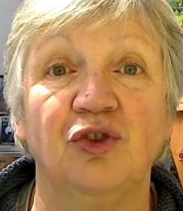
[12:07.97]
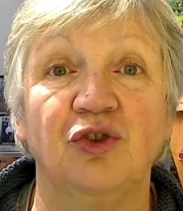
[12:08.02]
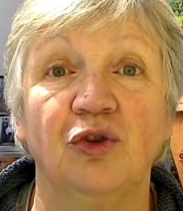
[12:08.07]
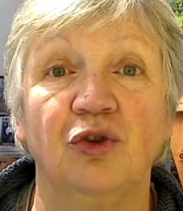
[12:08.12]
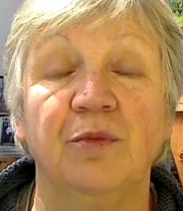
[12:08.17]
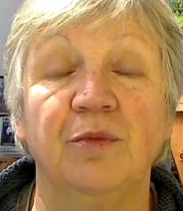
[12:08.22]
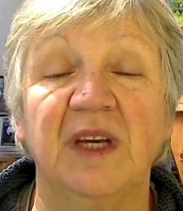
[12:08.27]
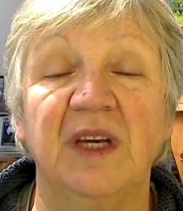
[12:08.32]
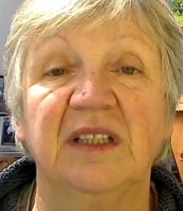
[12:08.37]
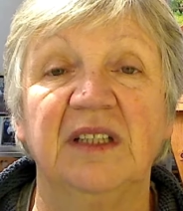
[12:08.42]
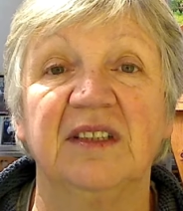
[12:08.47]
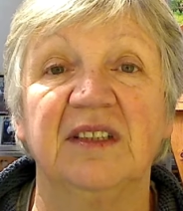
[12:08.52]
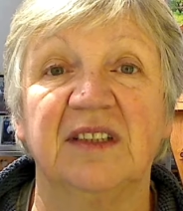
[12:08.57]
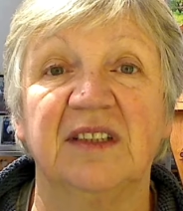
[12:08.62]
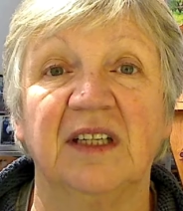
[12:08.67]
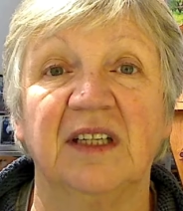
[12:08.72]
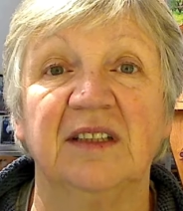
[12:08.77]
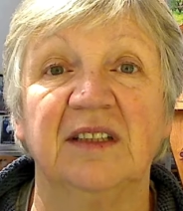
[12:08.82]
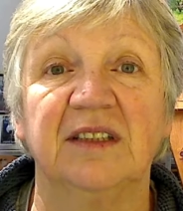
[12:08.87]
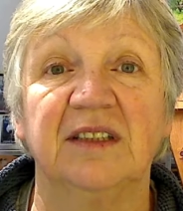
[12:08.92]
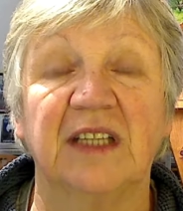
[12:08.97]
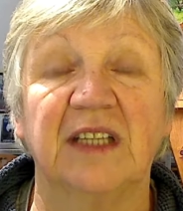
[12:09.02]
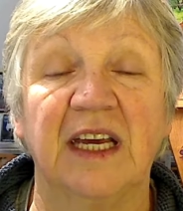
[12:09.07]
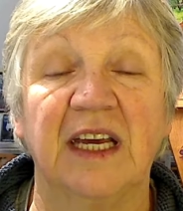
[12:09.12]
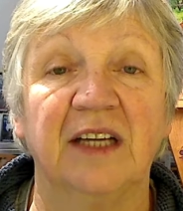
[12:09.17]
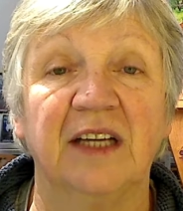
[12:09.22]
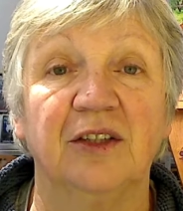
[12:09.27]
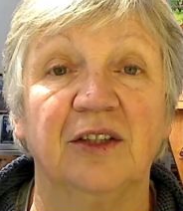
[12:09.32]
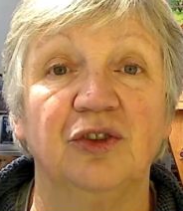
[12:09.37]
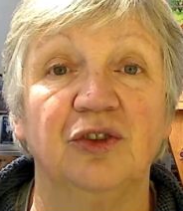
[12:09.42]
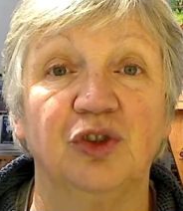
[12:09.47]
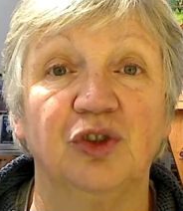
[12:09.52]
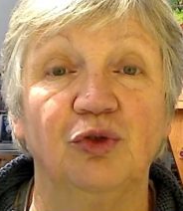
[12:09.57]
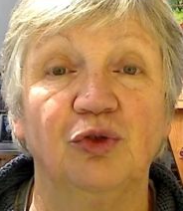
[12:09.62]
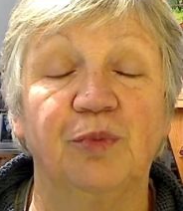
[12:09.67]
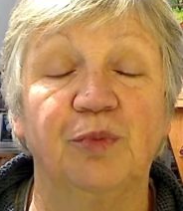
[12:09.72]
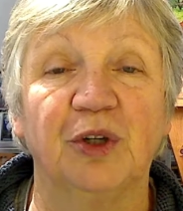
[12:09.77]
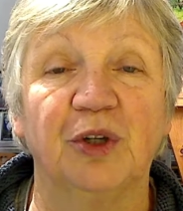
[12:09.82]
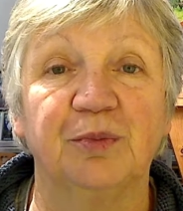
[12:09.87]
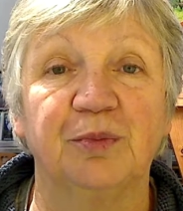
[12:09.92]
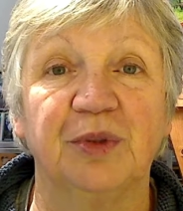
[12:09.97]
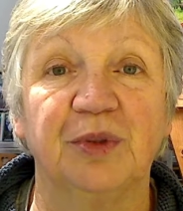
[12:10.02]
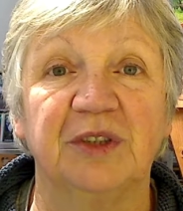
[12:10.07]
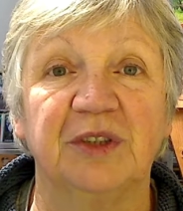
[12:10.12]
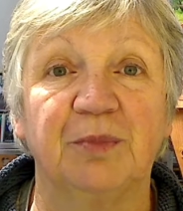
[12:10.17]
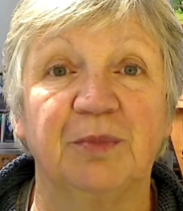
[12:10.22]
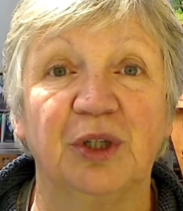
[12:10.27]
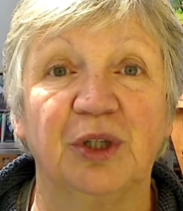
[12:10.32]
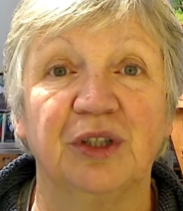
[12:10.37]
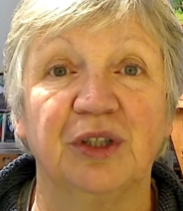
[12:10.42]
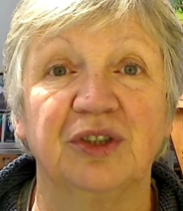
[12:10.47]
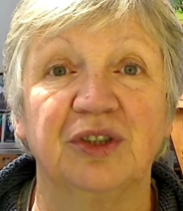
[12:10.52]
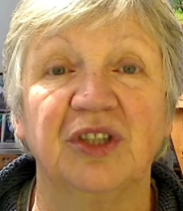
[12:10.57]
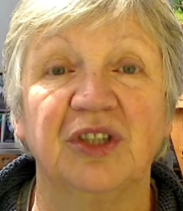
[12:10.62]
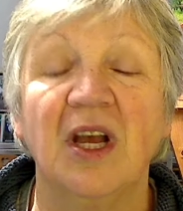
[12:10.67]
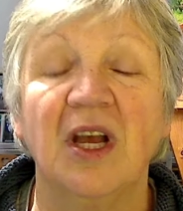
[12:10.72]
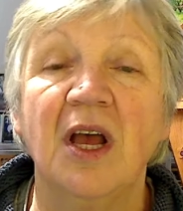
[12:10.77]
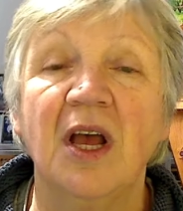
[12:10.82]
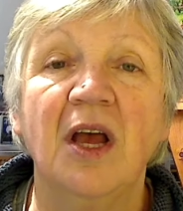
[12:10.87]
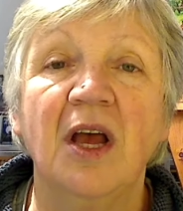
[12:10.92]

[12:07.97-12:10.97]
you may decide to get dual-purpose birds